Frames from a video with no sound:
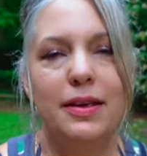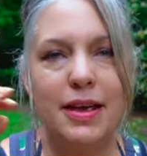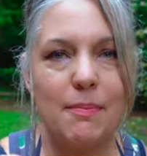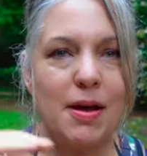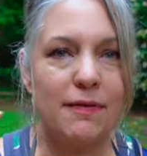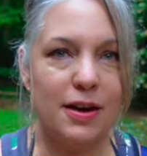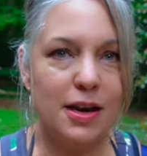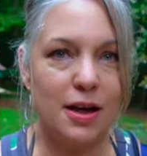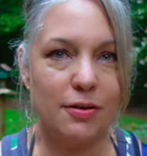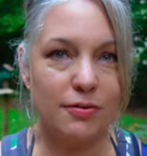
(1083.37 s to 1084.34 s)
get my
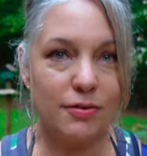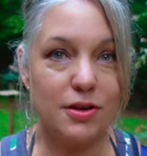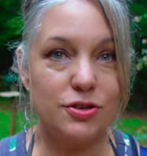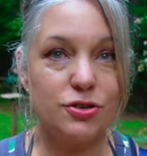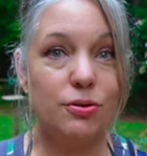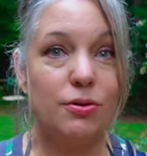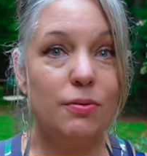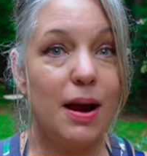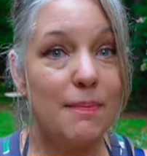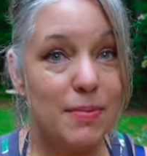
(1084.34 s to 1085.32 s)
videos to the
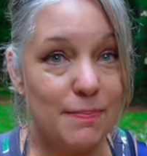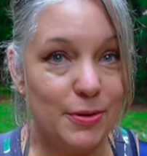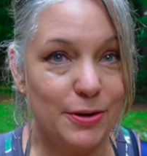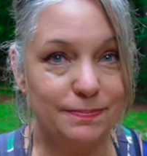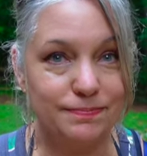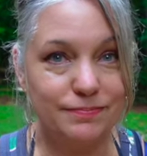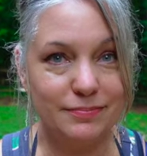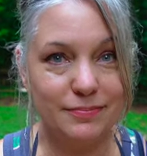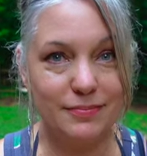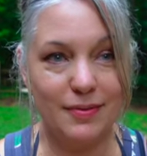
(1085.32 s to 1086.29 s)
right people.
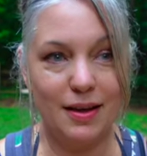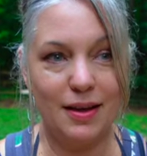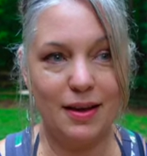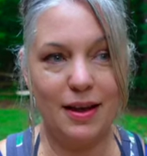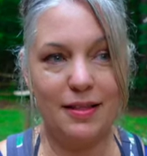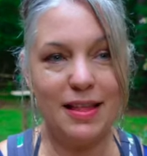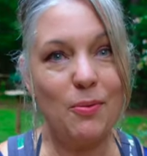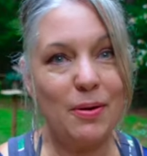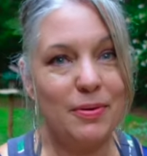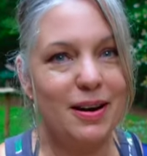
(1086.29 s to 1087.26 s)
And that
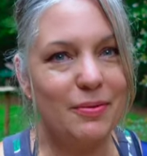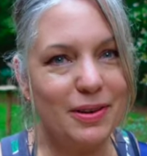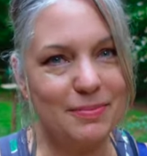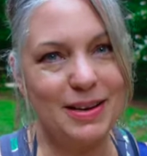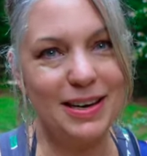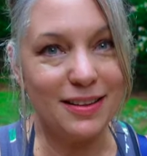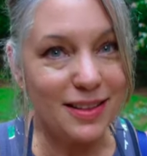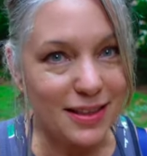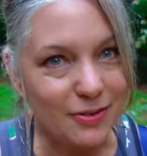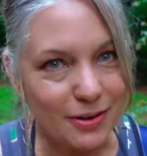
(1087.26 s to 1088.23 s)
way we're not really meeting in
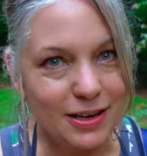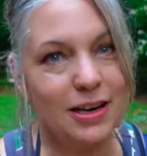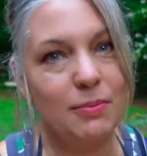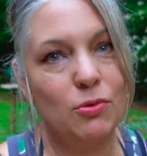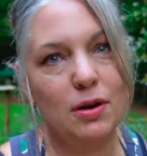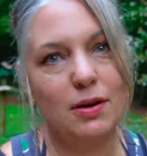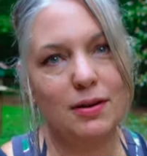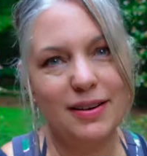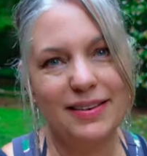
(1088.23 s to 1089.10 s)
secret anymore.